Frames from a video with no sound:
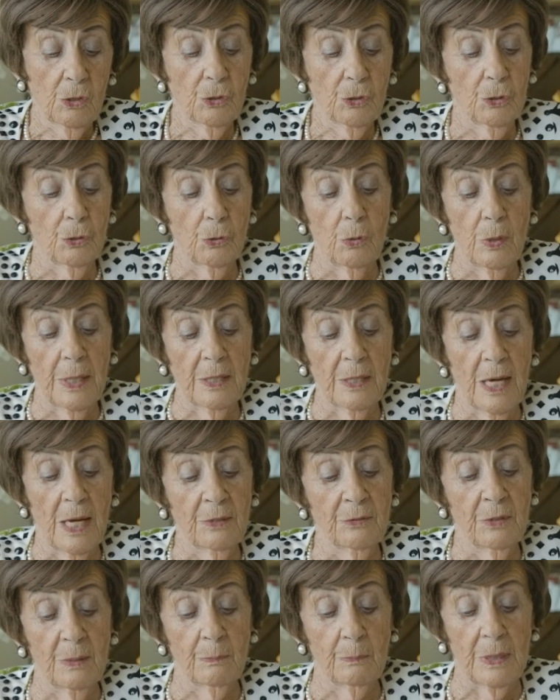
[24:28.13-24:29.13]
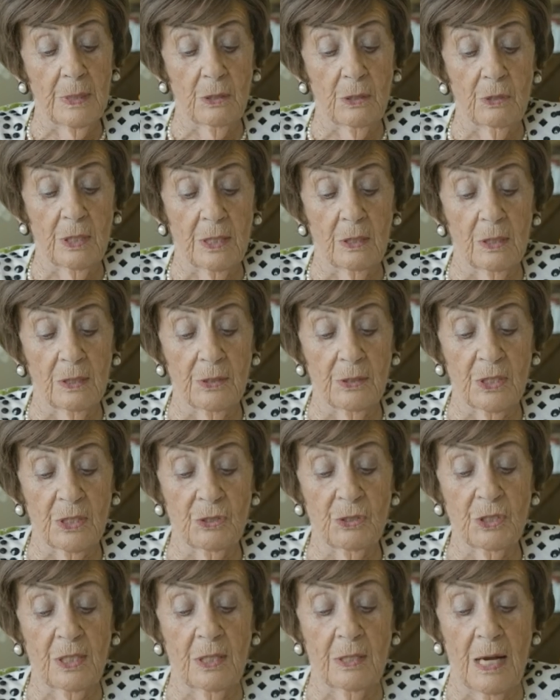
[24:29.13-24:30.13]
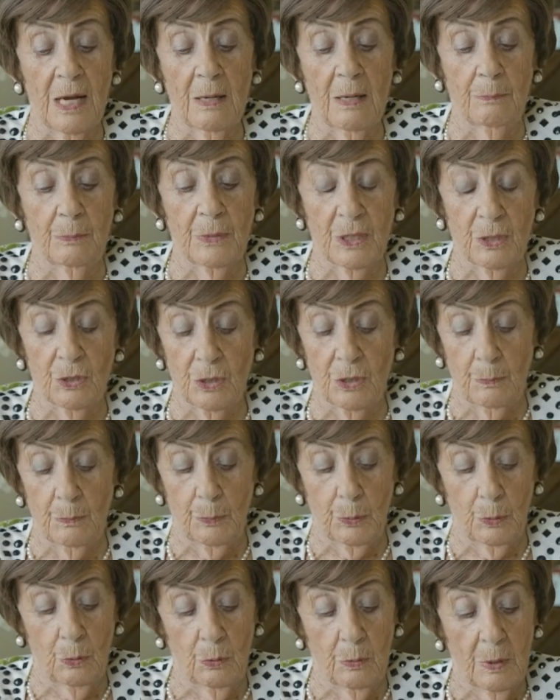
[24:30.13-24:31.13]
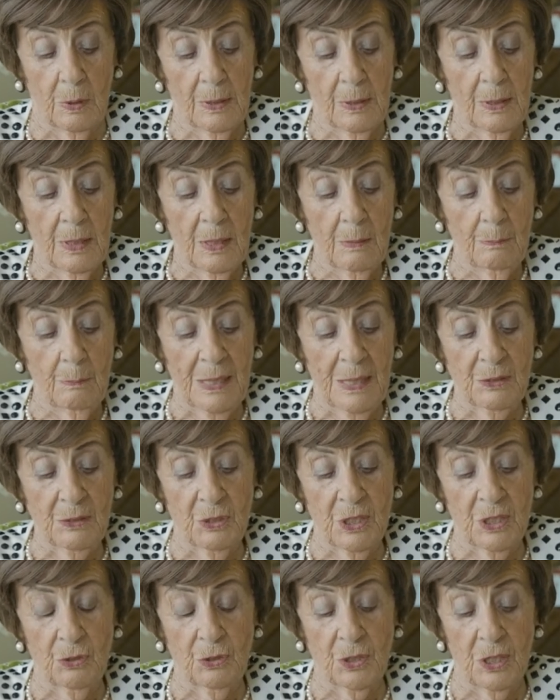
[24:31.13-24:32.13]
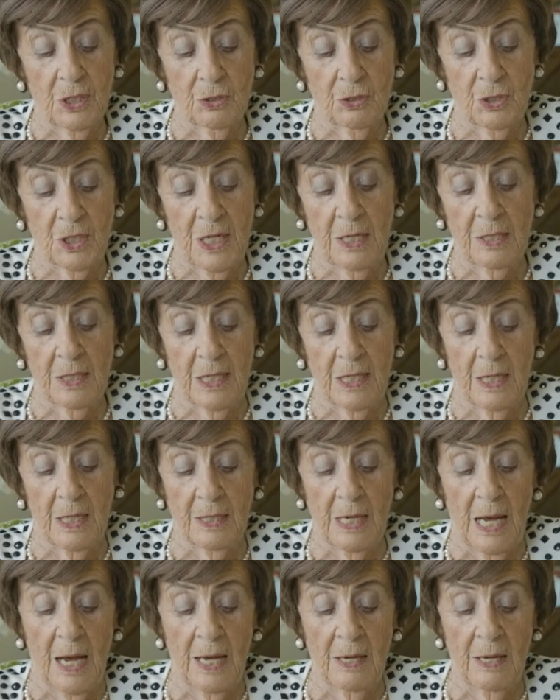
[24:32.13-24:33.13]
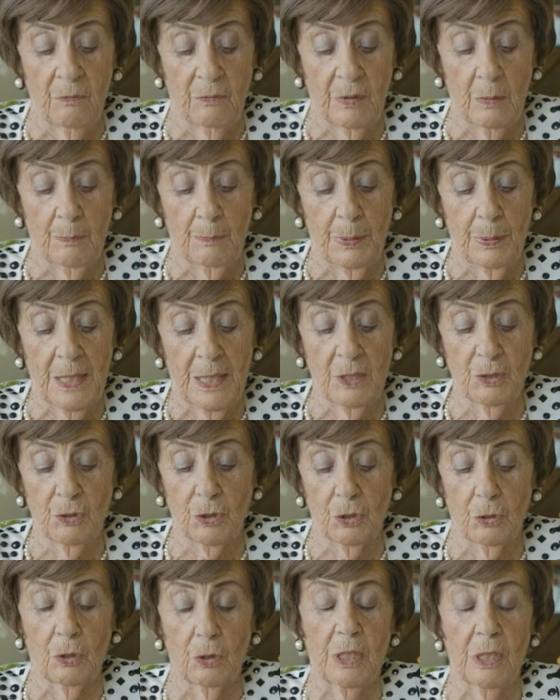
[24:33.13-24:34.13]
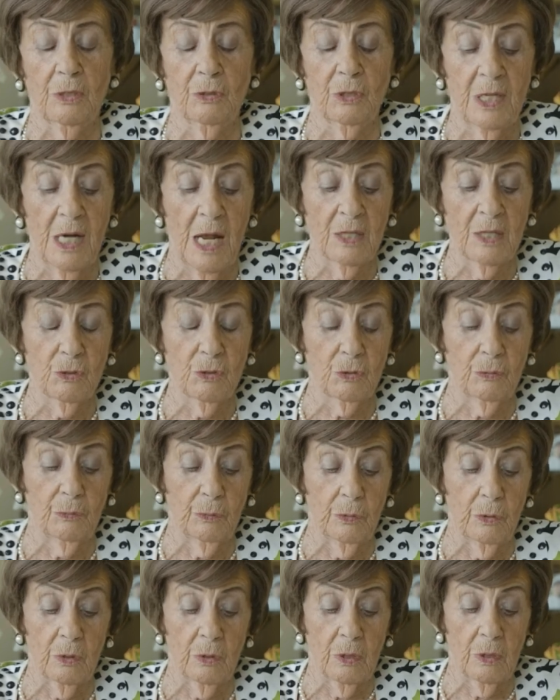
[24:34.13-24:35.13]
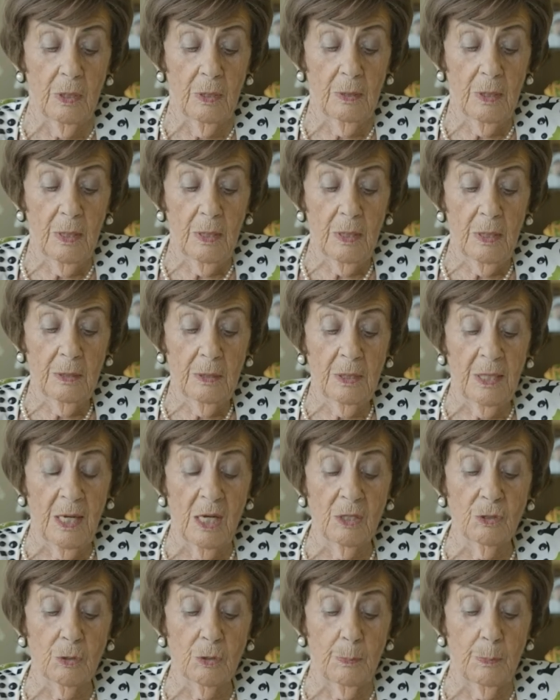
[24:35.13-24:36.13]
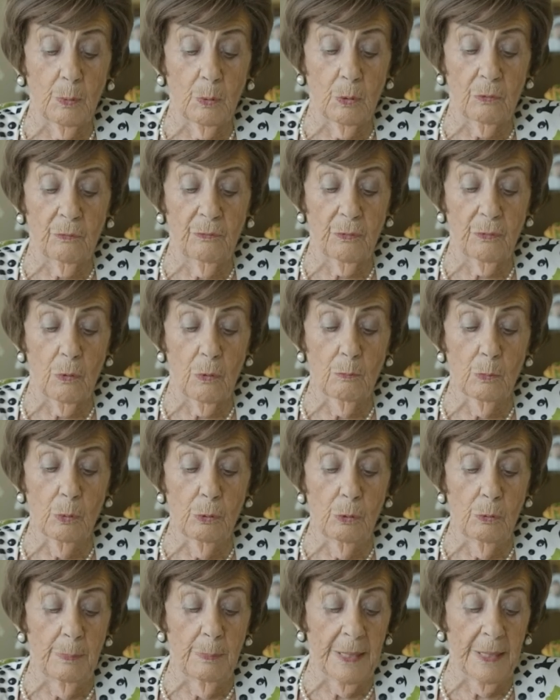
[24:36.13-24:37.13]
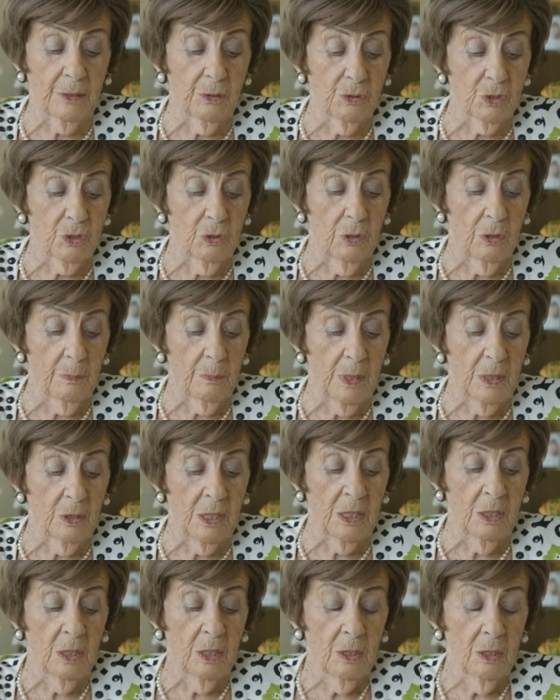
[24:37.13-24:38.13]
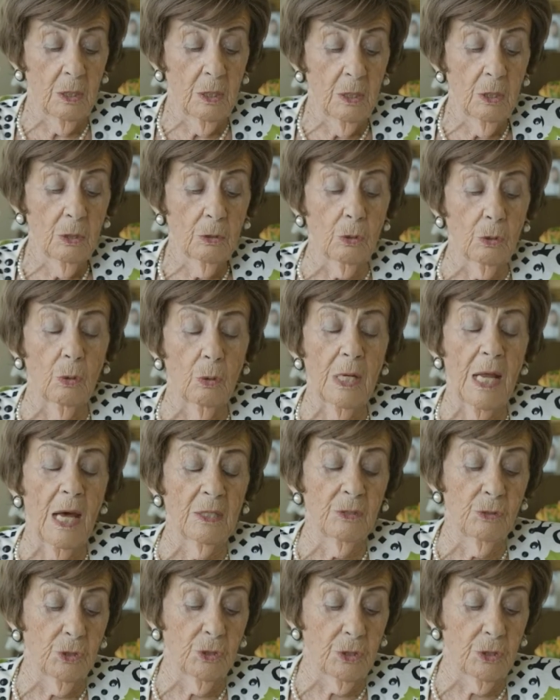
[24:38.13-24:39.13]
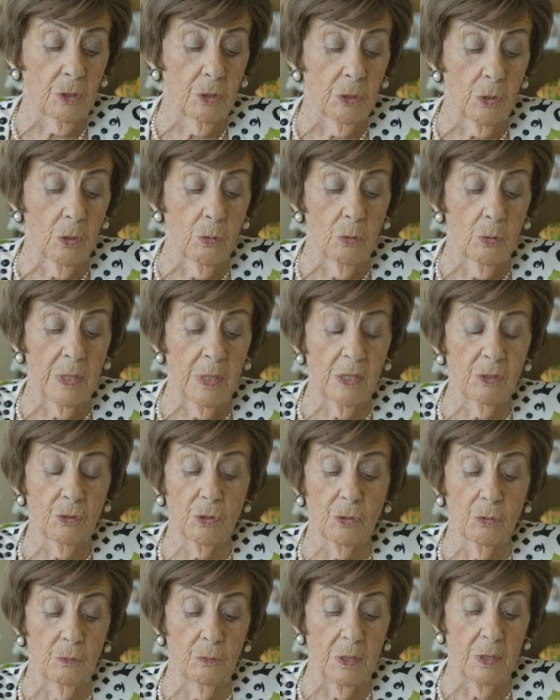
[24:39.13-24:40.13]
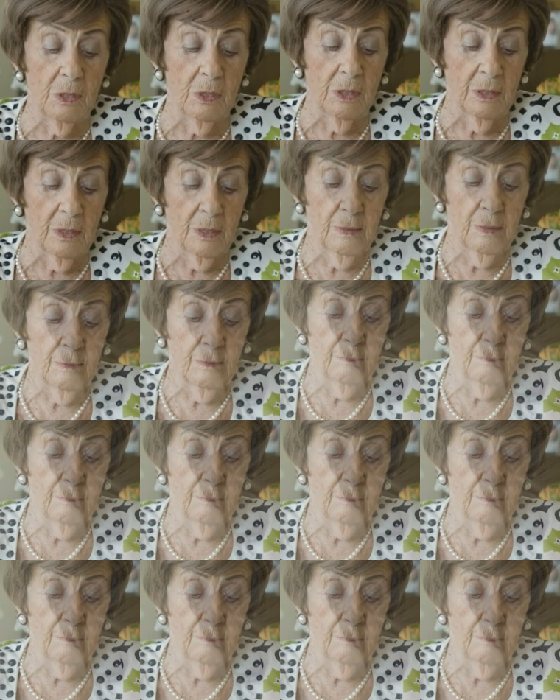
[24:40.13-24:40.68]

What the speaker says: Through another miracle described in the book, my sister Jenny and I were placed on a transport from Lübeck, Germany, to Landskrona, Sweden,